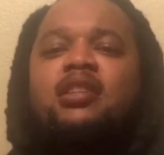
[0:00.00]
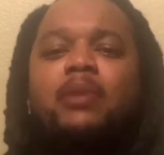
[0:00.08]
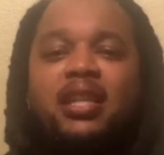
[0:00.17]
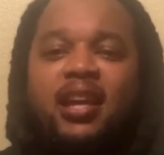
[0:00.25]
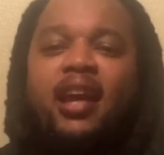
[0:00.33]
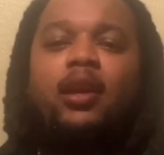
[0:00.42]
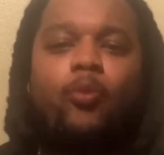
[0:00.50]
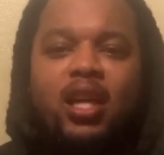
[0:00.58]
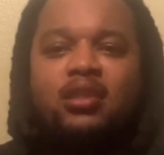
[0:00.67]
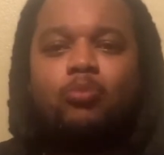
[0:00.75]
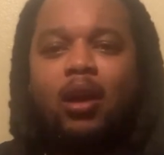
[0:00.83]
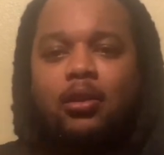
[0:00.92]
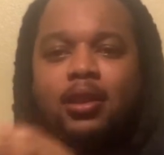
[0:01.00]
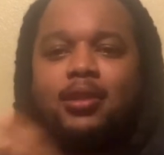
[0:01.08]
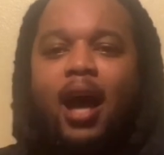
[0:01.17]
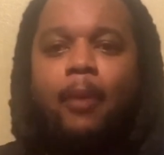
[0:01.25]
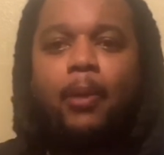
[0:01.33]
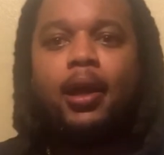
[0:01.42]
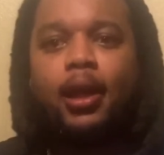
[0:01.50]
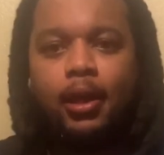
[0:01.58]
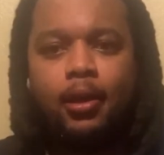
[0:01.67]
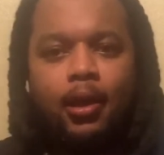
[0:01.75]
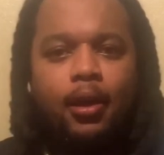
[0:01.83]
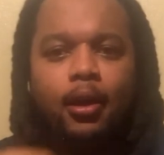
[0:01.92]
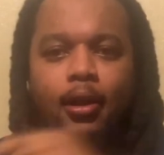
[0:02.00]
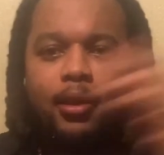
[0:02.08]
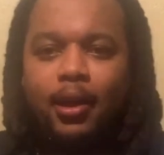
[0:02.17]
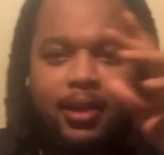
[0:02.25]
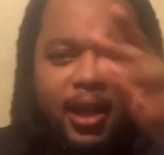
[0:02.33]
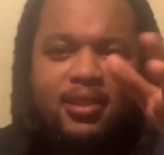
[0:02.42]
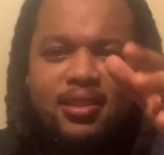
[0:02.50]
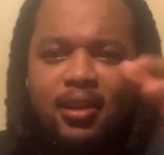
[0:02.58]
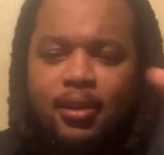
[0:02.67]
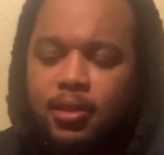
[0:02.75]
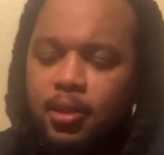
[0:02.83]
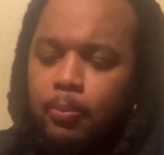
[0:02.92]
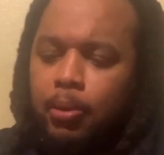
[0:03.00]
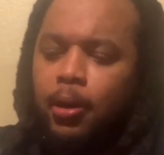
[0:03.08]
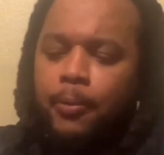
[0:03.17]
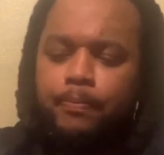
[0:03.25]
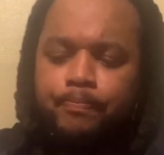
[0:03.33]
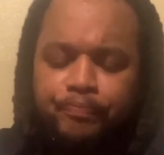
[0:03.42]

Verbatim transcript: me gaining weight is the time I eat. Like, that sucks. But